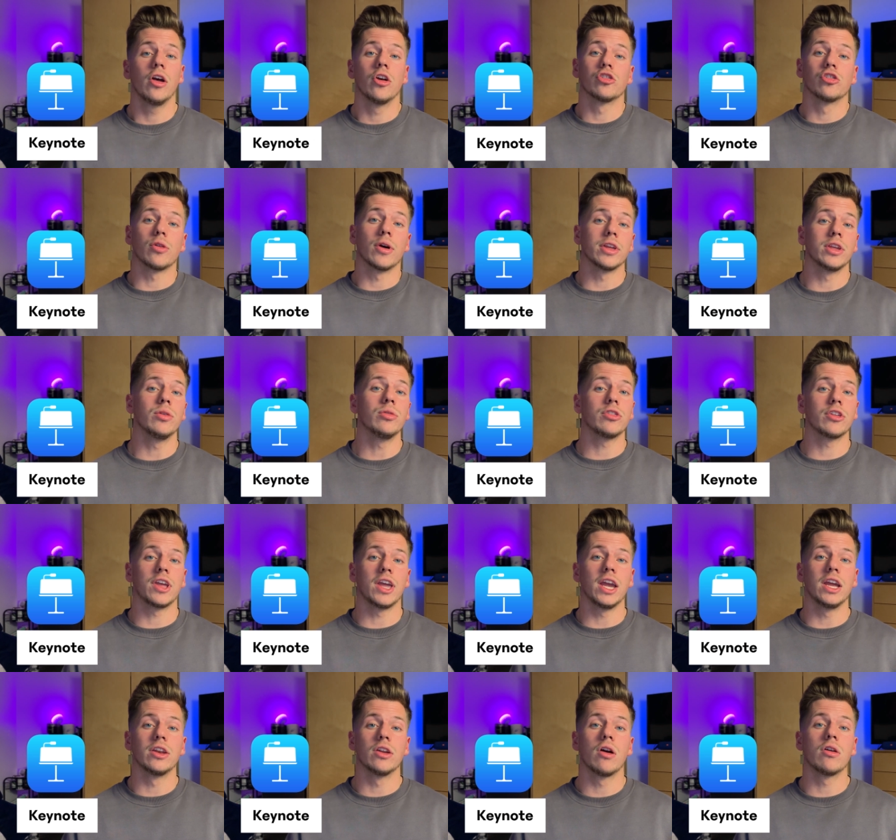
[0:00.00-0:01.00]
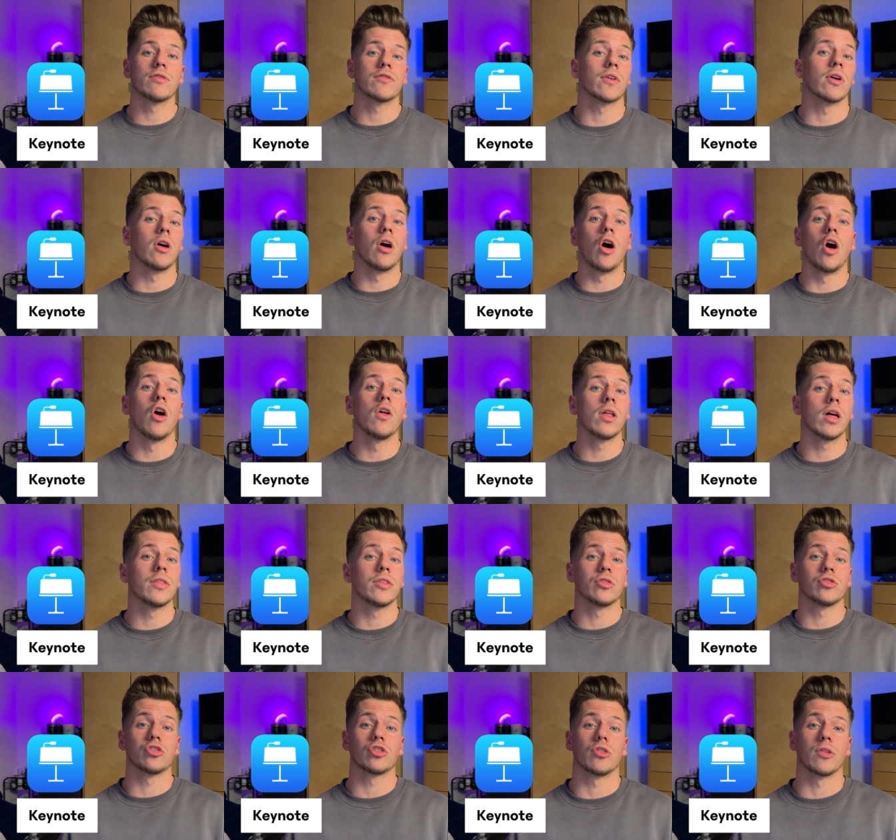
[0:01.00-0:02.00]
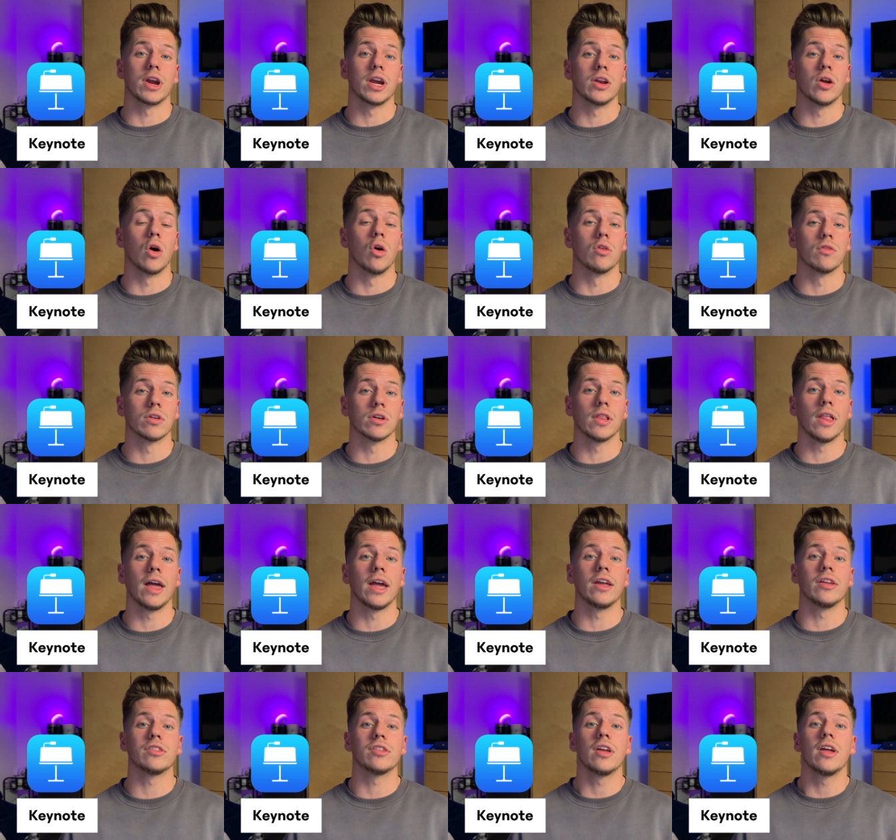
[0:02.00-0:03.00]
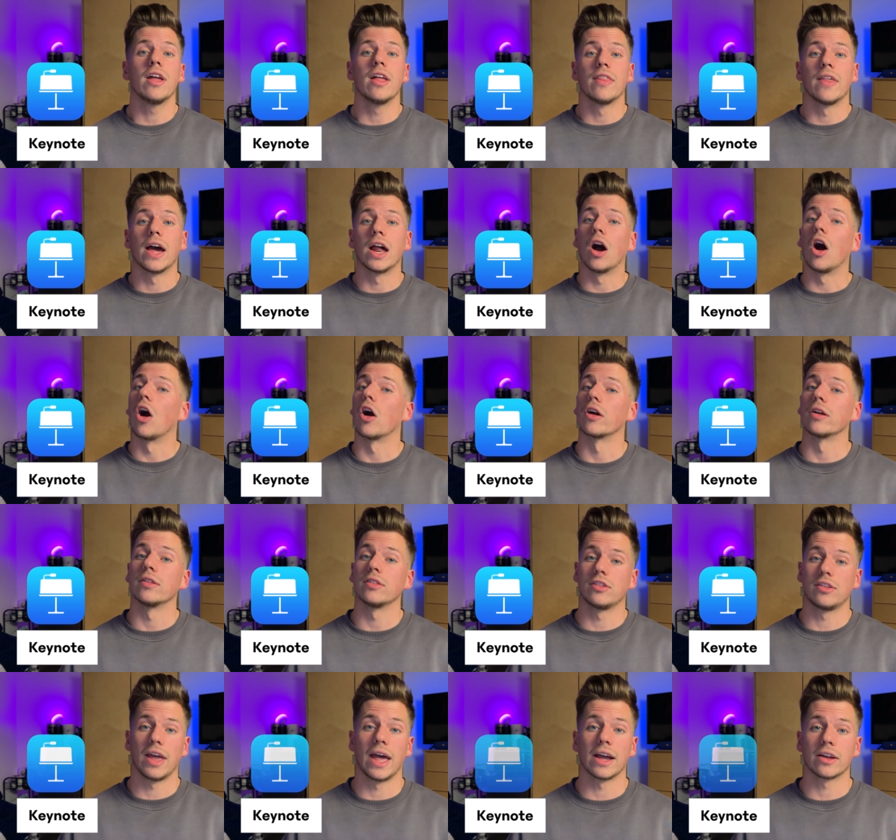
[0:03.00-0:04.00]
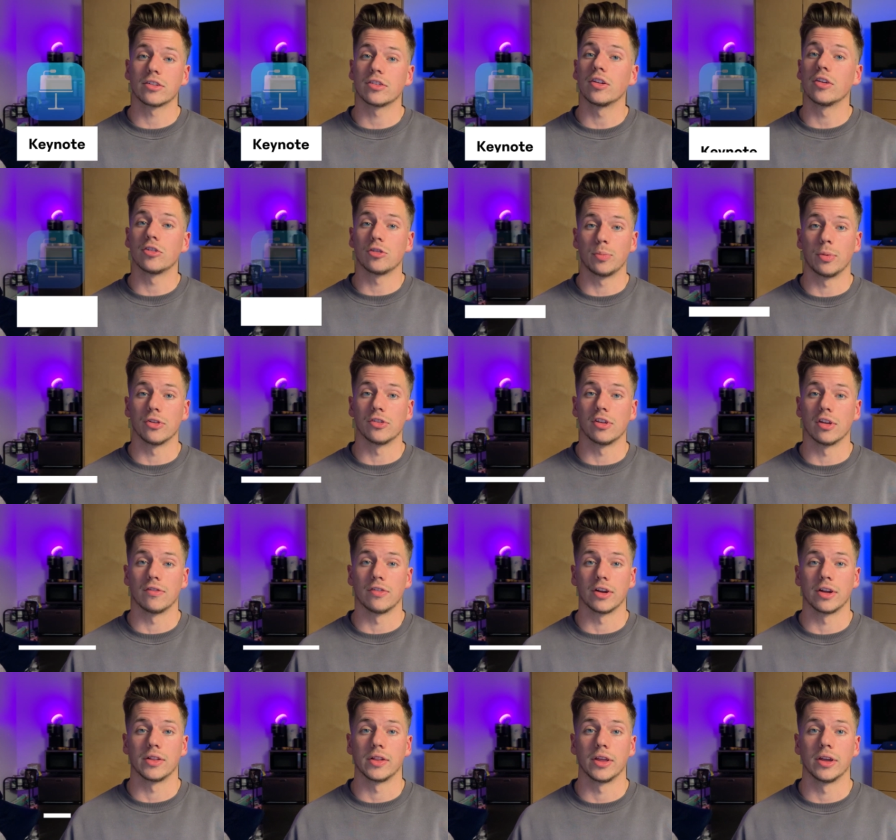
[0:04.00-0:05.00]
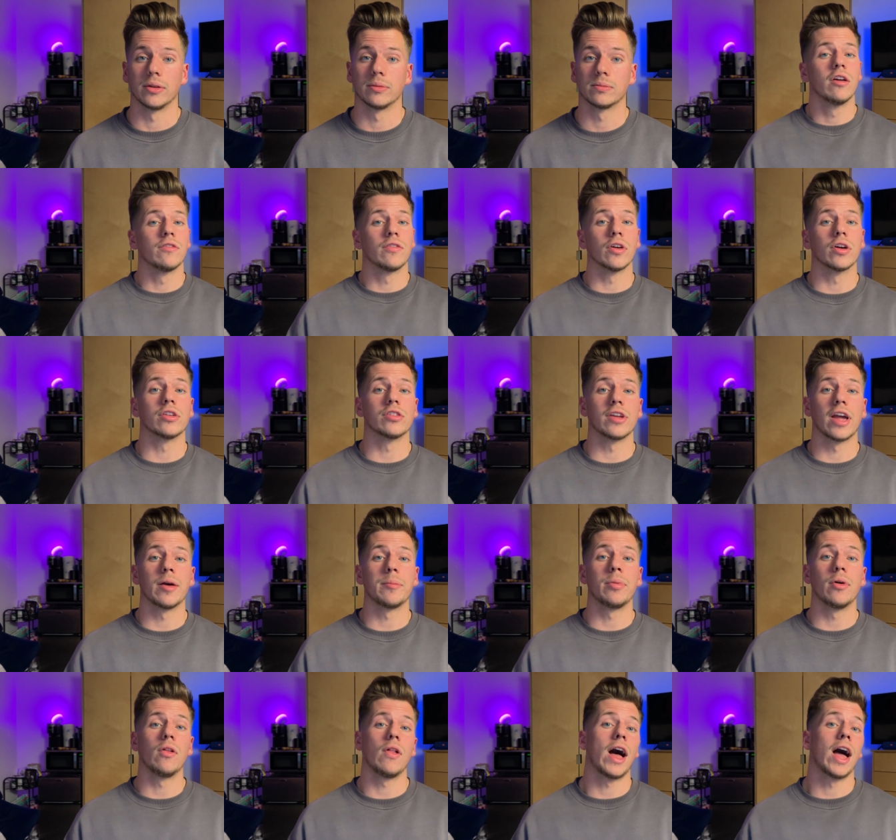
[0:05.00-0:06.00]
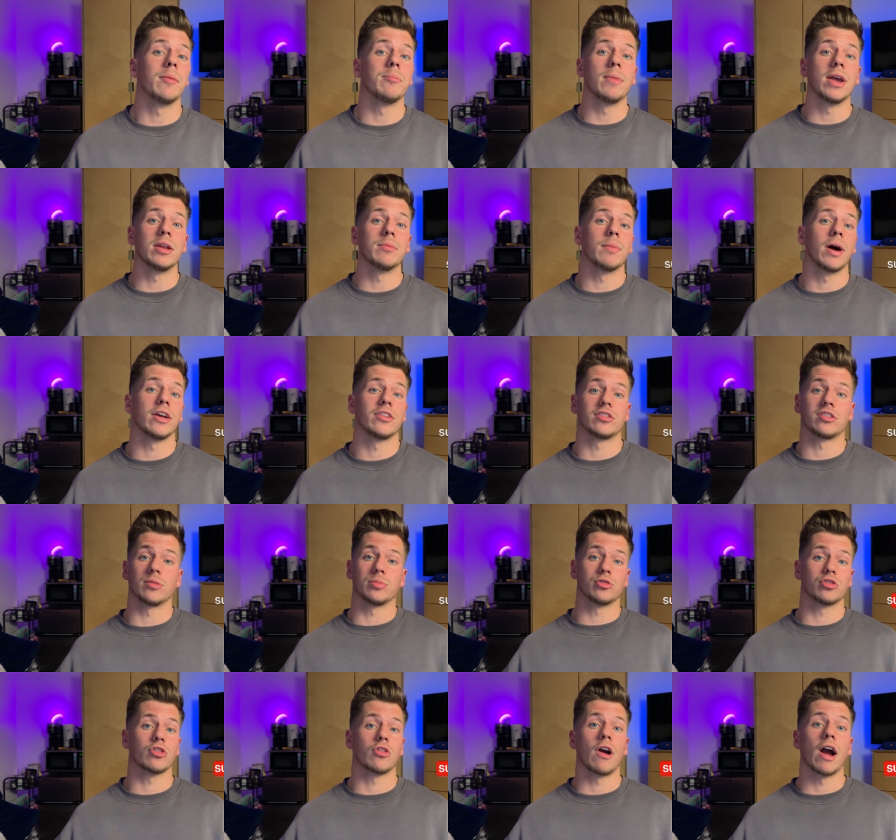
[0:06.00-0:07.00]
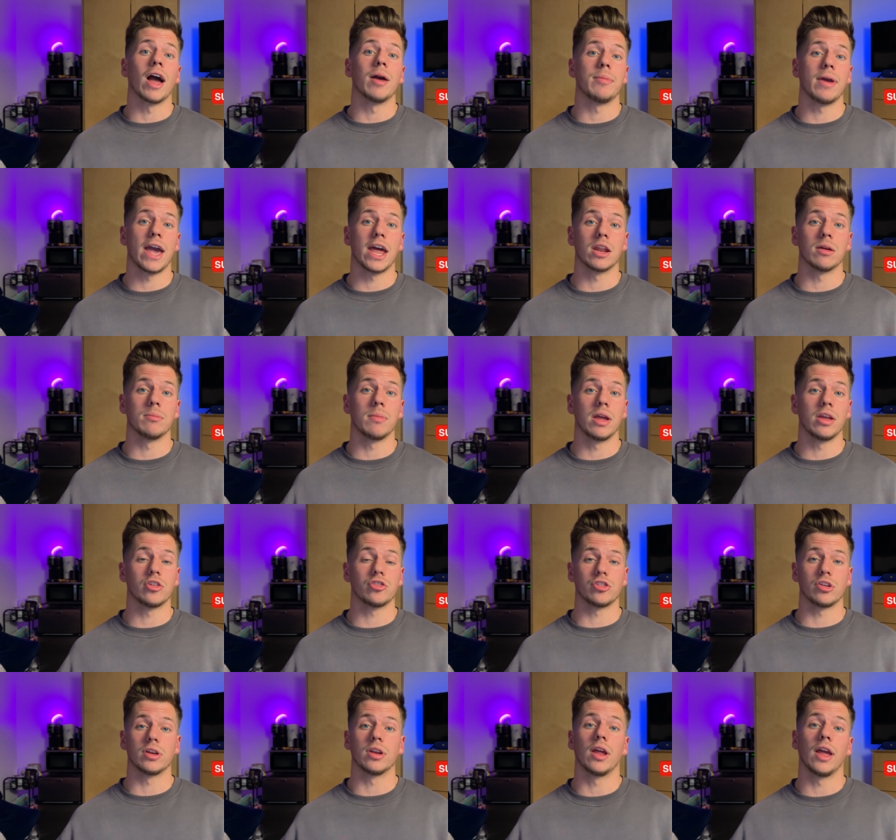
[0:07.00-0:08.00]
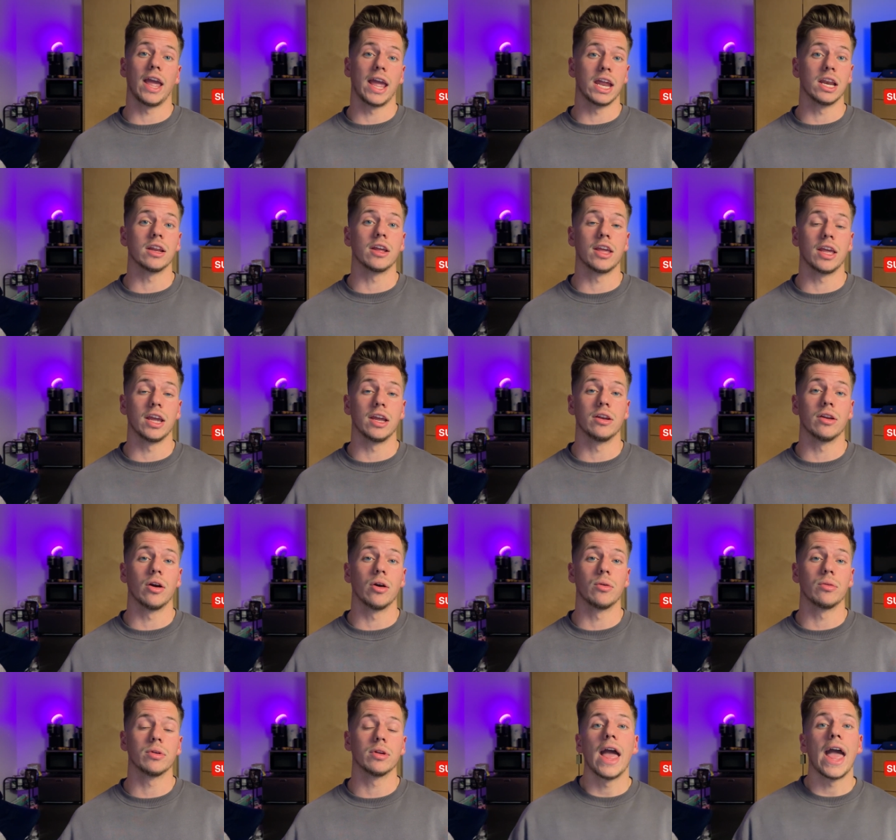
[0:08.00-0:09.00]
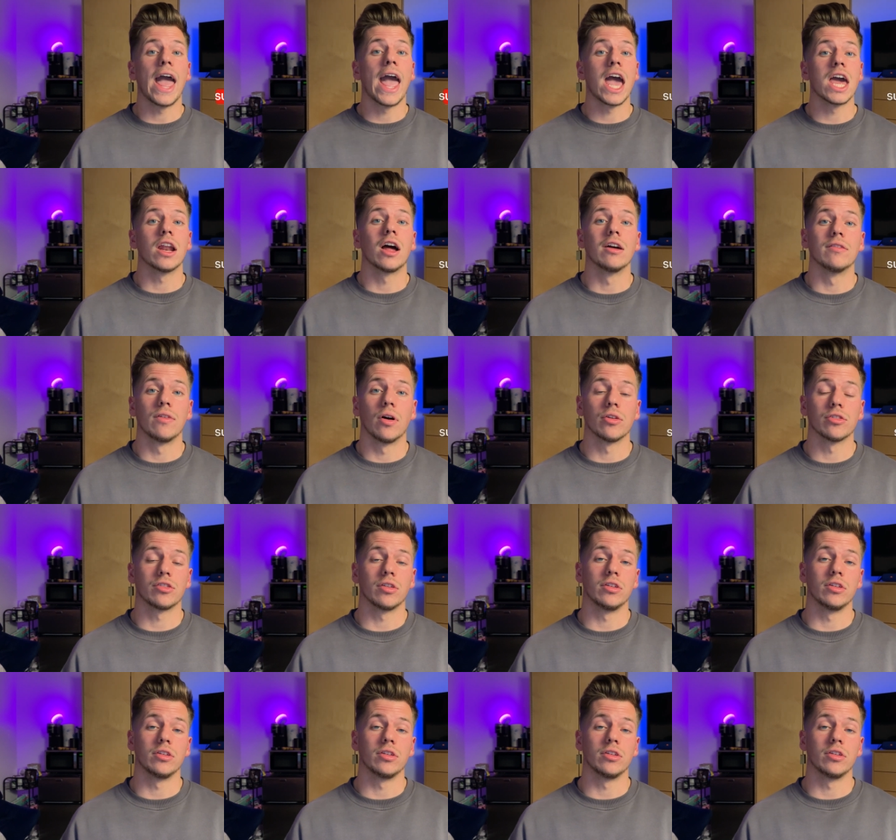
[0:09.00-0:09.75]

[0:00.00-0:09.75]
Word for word: So I use Keynote for all other screen overlays that aren't text specifically. For example, I made my subscribe animation in Keynote, and I've also